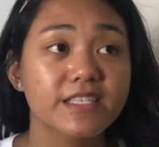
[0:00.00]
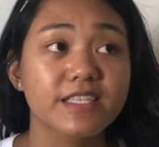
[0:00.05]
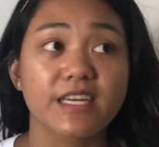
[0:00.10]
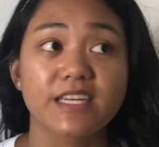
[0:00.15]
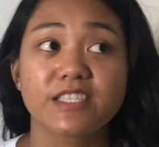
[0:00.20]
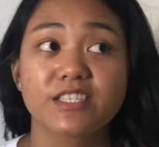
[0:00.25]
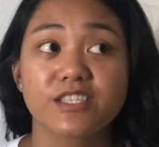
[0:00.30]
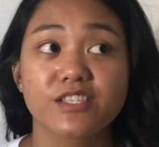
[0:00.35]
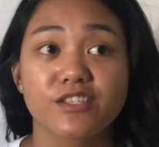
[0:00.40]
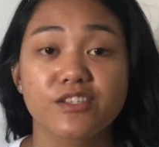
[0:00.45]
I
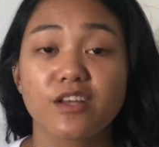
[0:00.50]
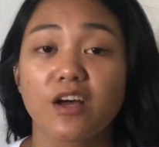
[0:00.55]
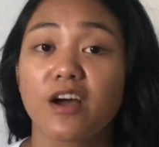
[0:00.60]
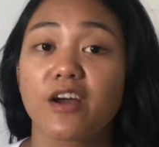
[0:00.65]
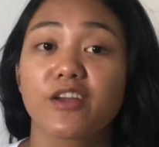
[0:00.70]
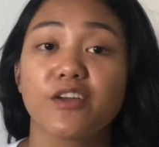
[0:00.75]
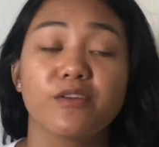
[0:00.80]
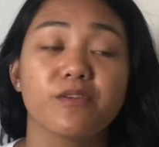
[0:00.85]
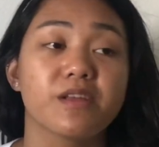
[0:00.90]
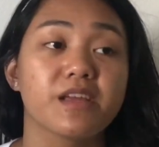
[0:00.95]
just
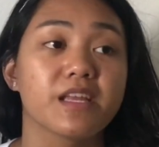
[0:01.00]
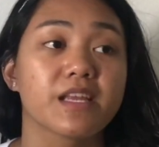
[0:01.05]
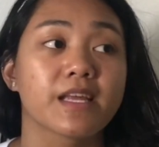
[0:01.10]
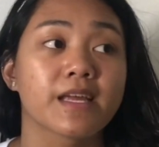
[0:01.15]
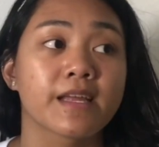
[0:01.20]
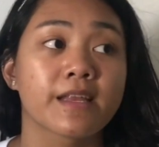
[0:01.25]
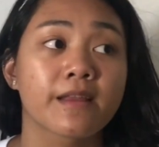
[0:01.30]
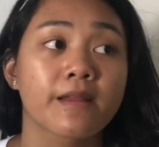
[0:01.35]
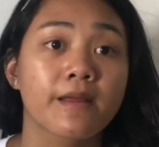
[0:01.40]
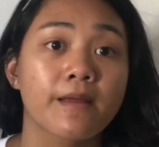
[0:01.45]
thought you
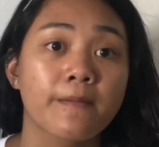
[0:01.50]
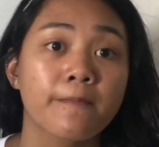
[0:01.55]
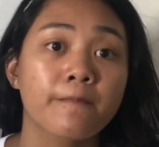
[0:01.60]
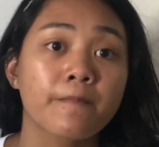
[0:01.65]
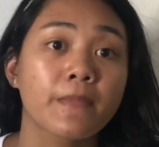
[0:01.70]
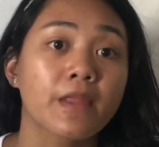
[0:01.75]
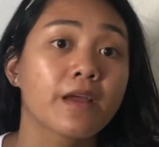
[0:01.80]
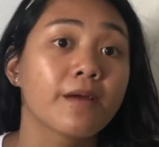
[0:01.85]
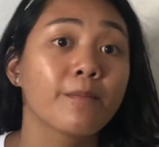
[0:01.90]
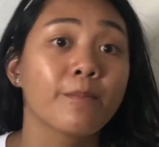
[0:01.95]
needed
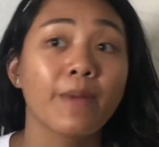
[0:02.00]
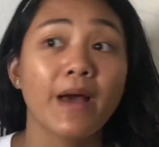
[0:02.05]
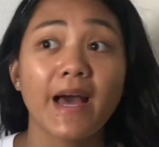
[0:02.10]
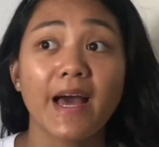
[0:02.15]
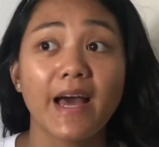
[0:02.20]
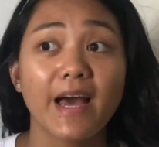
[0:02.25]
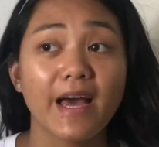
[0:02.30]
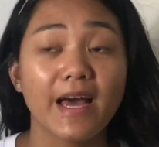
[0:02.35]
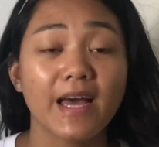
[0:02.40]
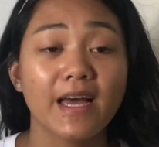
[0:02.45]

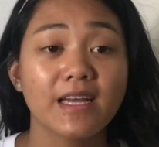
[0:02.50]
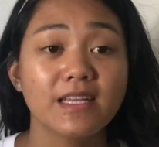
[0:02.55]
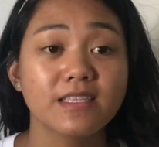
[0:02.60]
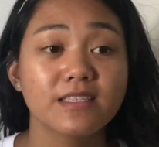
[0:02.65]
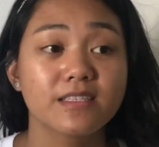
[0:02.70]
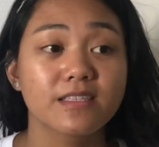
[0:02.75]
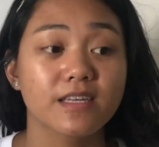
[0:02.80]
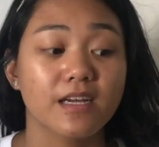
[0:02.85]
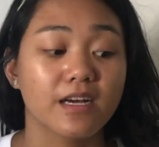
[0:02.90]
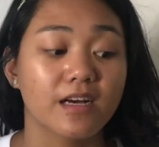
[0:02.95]

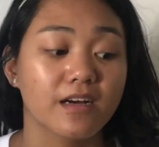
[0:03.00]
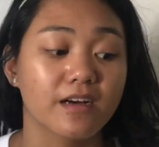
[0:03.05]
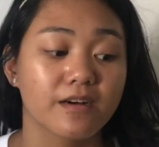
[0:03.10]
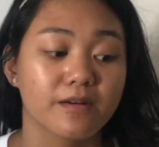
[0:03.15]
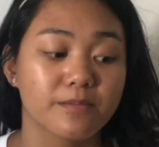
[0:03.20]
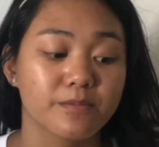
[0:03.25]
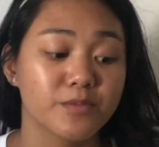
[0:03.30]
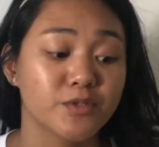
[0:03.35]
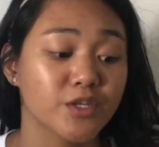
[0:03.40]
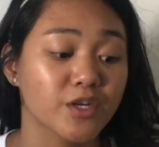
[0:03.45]
pads,
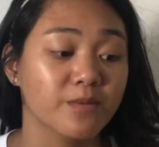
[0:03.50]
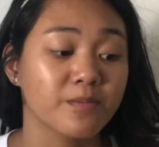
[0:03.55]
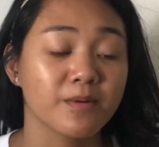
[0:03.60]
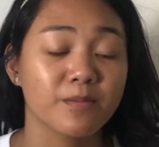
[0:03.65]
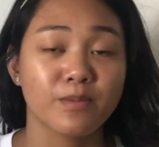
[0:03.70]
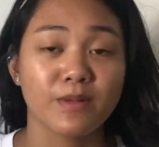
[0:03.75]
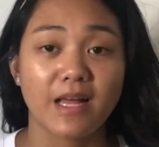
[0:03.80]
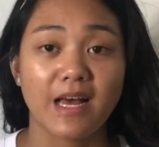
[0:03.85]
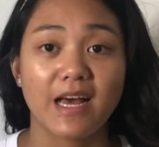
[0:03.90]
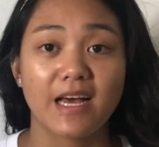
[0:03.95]

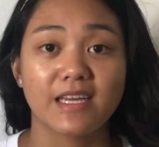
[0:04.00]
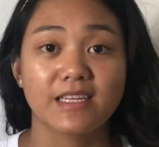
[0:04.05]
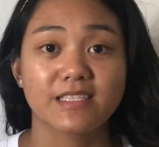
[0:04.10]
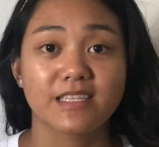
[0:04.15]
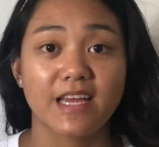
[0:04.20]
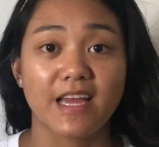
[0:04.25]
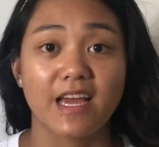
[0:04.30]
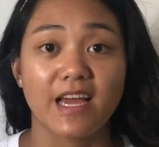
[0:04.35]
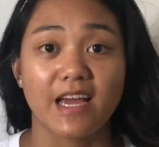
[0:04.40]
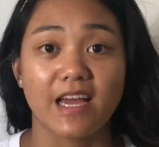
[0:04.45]
Dermaplast,
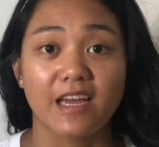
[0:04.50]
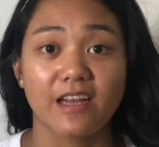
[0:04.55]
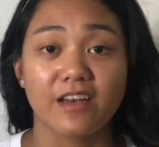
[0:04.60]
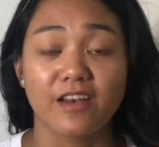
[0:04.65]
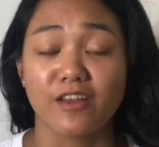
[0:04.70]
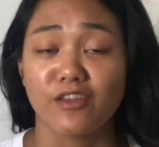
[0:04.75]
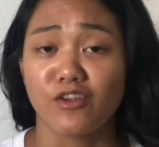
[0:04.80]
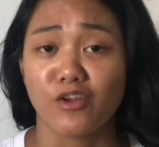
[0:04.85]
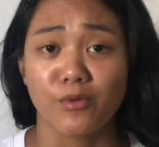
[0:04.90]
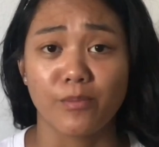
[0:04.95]

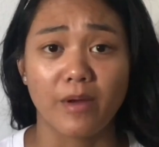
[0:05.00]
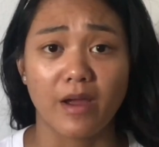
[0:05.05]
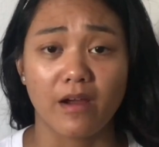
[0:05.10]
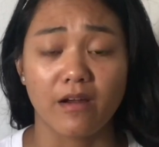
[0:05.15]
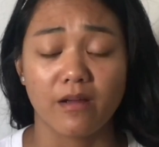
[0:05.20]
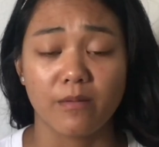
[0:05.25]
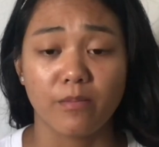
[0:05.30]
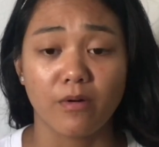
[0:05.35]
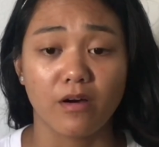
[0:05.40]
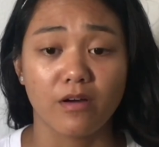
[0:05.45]
and your
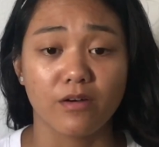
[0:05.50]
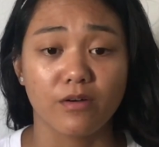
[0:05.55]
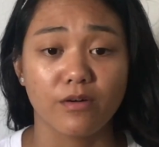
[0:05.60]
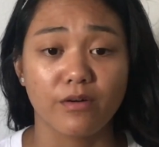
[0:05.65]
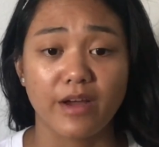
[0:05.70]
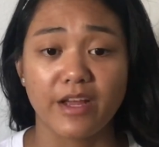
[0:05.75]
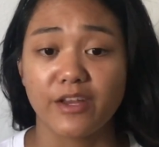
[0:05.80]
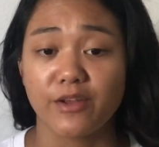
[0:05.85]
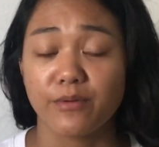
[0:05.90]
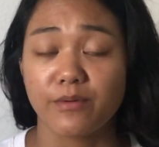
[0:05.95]
peri bottle,
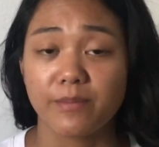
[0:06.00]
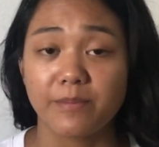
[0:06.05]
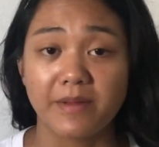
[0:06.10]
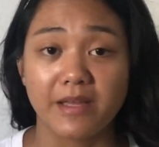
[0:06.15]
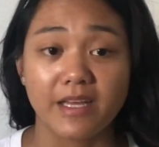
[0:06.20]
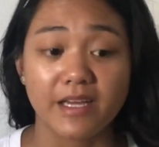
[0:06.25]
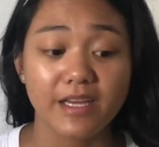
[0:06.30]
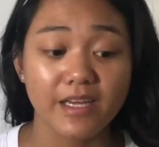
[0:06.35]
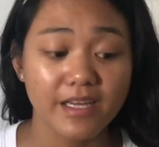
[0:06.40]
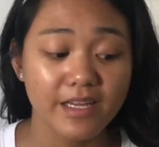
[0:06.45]
and you would be
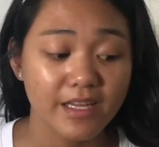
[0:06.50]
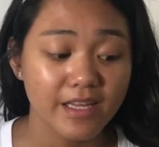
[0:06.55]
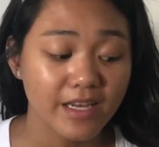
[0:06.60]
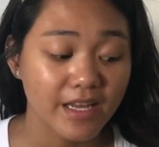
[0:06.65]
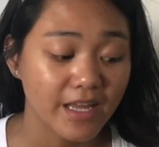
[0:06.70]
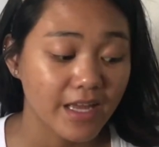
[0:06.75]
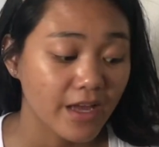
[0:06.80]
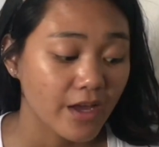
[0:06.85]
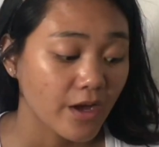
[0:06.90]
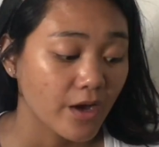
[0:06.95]
good
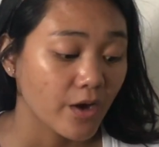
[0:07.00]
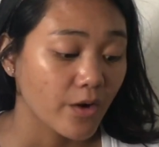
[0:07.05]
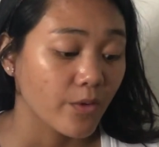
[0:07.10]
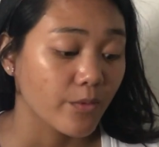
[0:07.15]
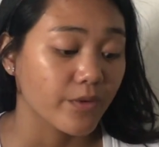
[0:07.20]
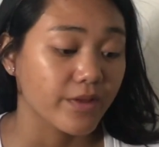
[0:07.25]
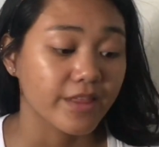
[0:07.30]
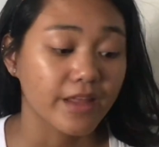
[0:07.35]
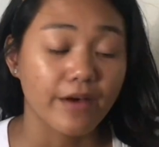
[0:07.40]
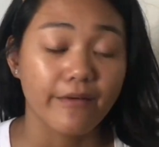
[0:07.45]

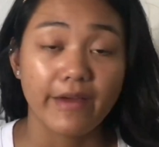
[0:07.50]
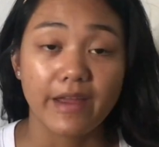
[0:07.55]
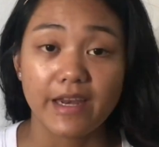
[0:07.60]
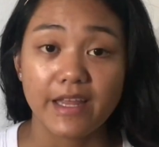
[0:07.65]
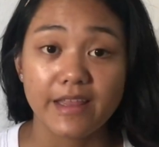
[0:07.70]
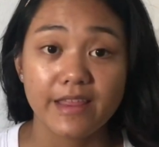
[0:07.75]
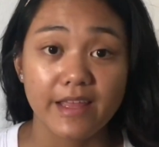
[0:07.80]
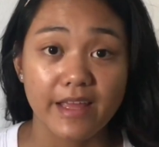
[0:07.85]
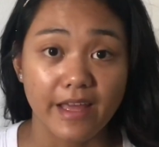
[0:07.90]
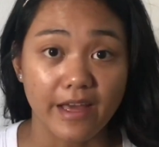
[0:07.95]
without
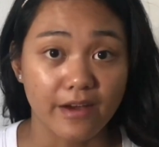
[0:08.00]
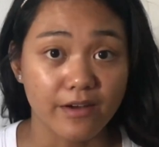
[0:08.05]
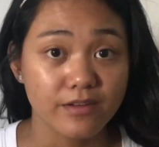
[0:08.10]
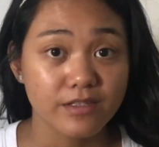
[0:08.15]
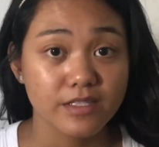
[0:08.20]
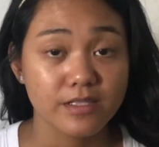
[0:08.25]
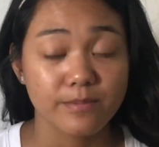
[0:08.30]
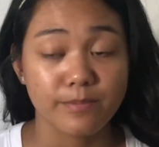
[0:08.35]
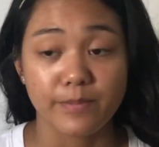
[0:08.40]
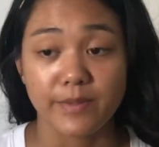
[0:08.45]
anything else.